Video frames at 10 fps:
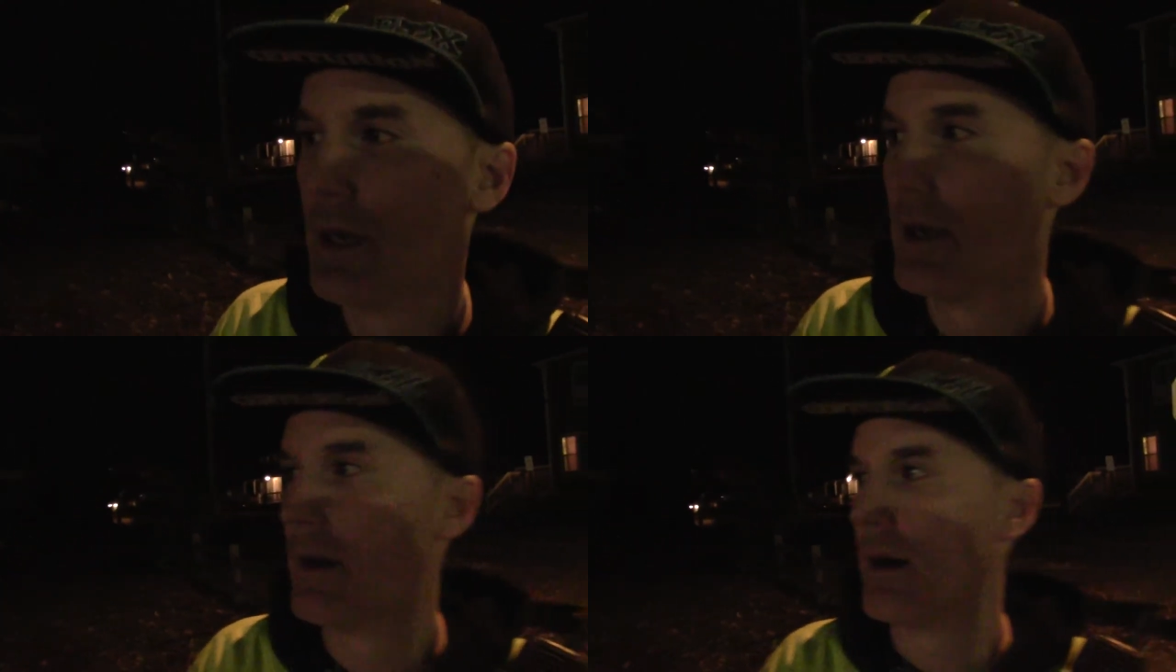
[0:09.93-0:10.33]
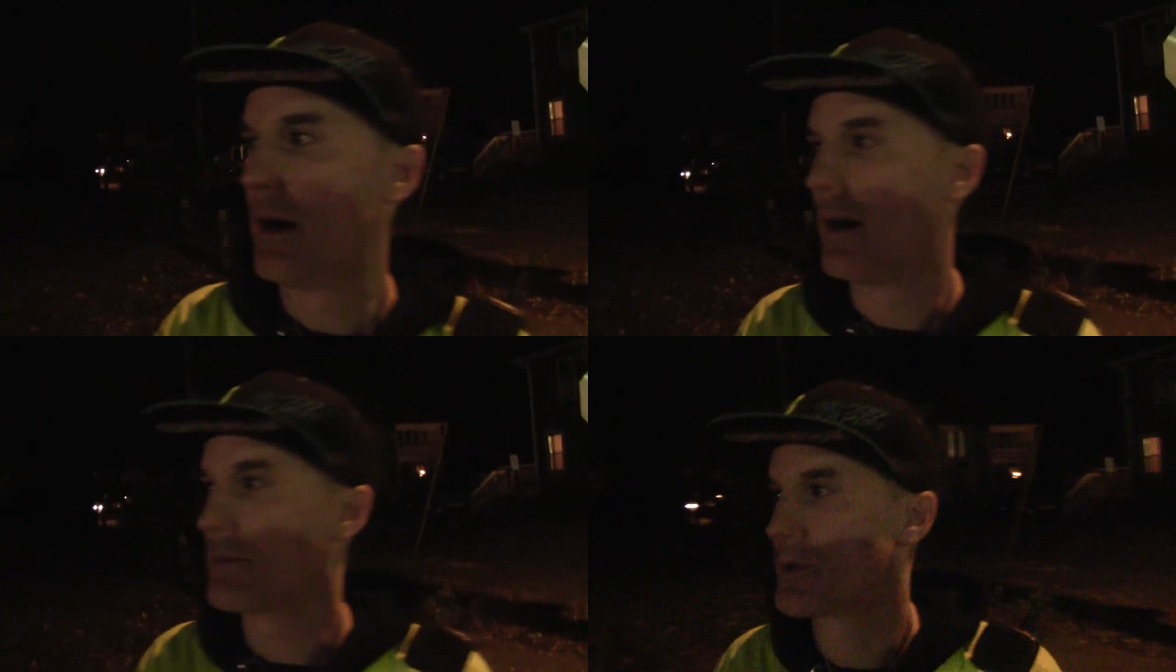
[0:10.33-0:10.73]
Cool.
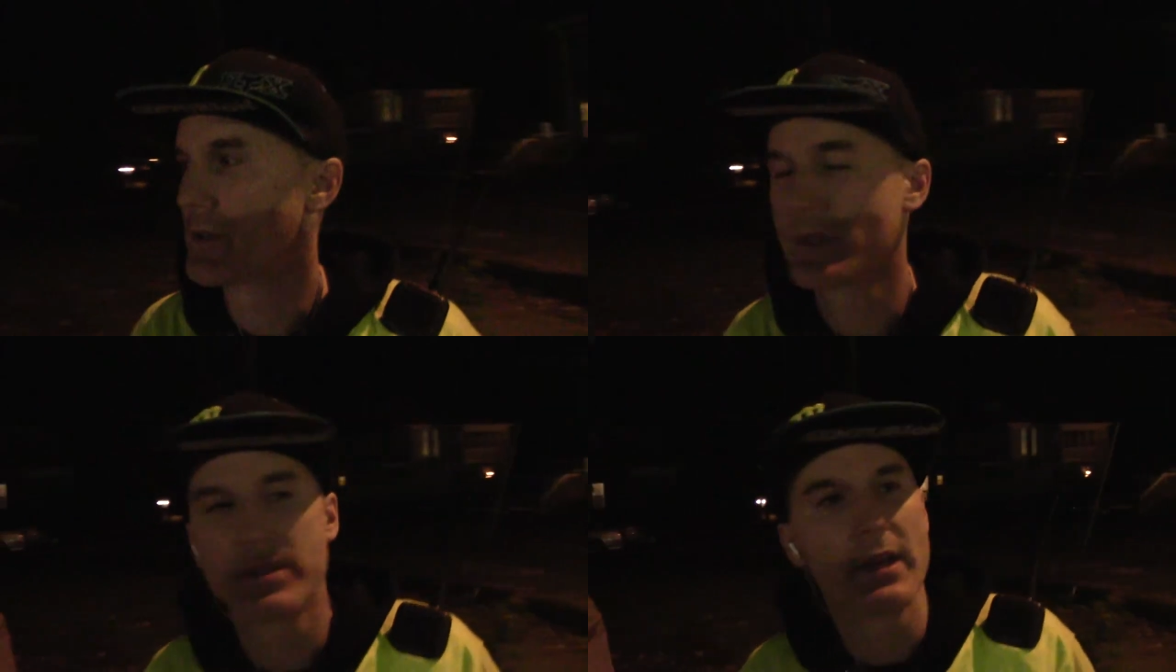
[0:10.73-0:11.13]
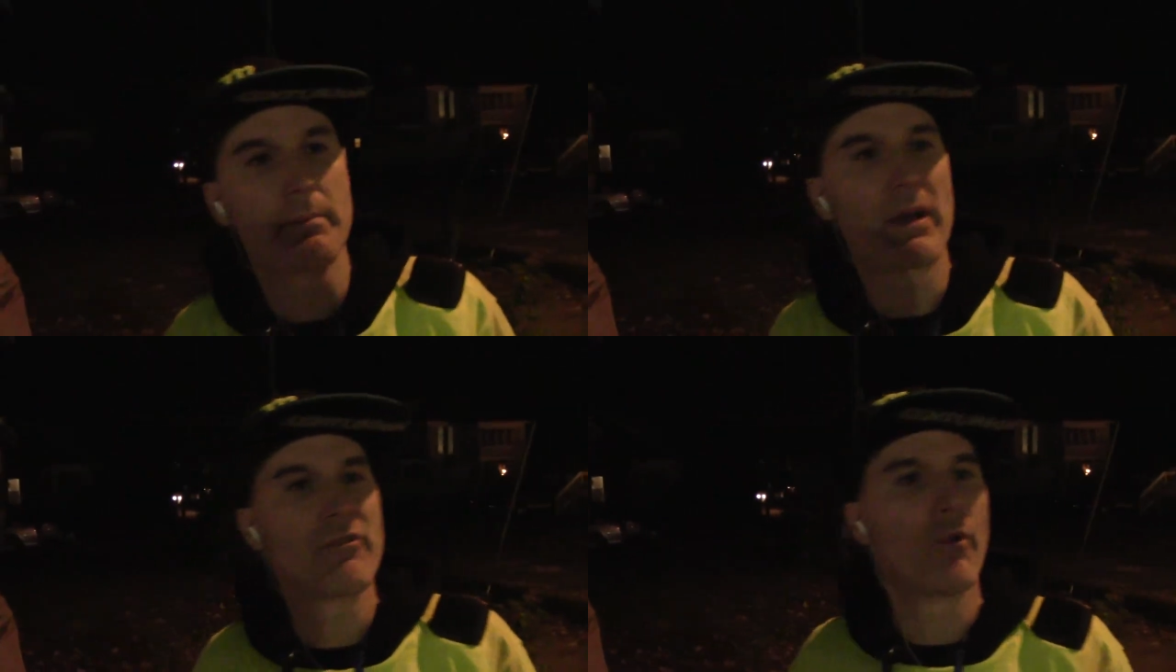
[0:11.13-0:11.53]
Um, so this is like
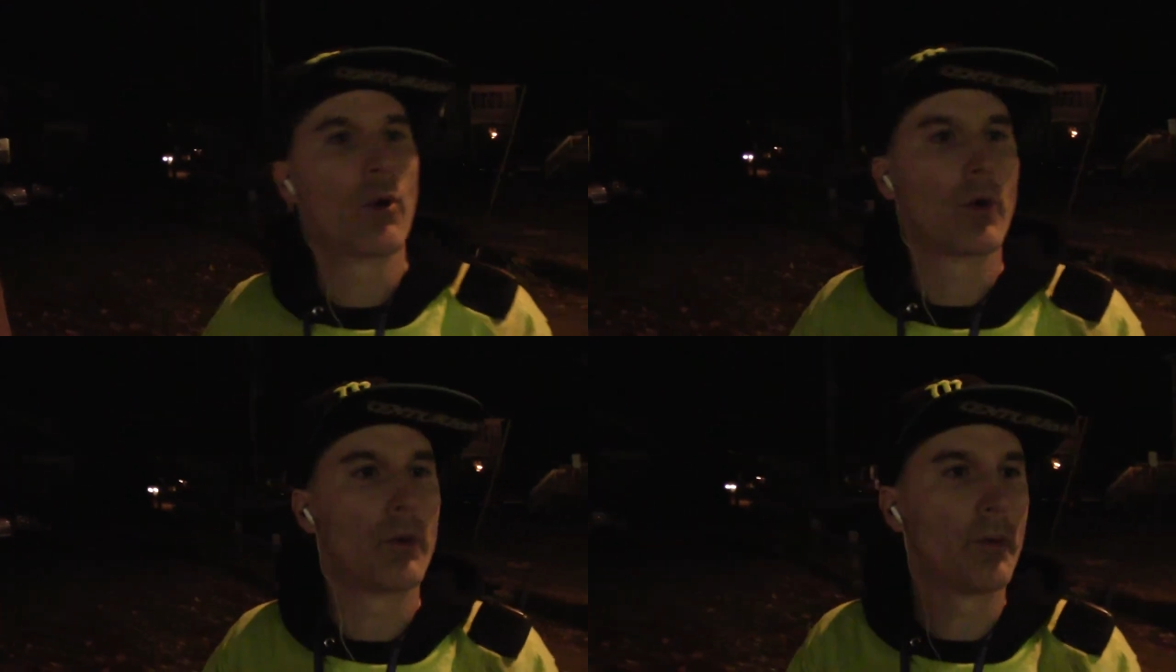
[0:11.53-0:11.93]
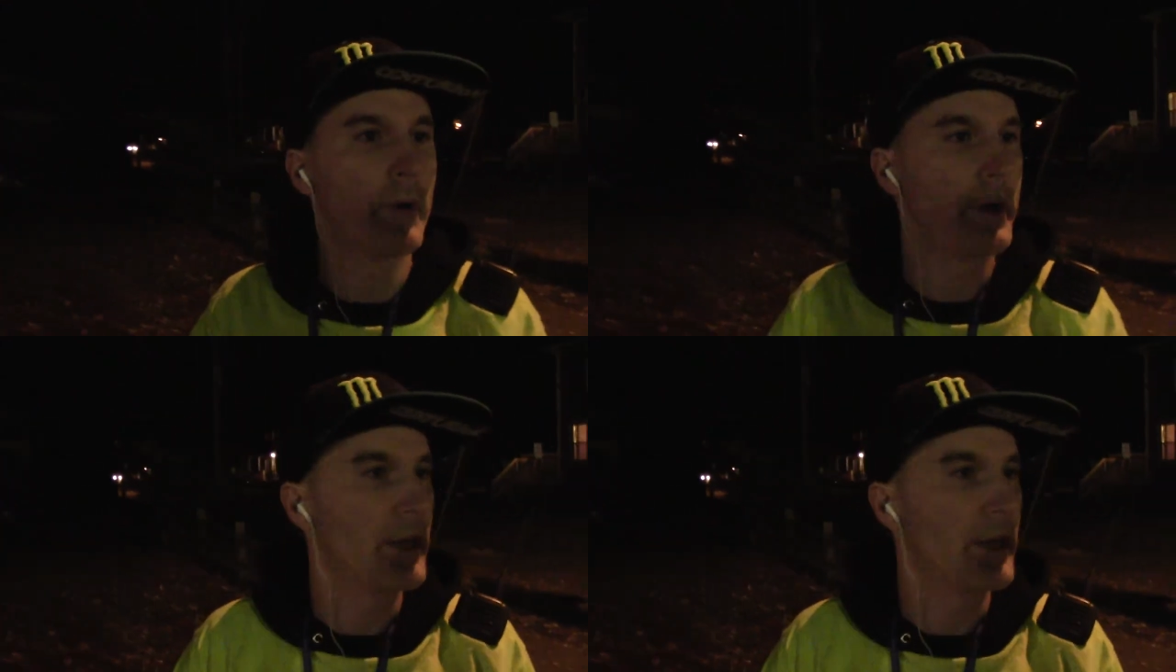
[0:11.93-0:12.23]
my focal point.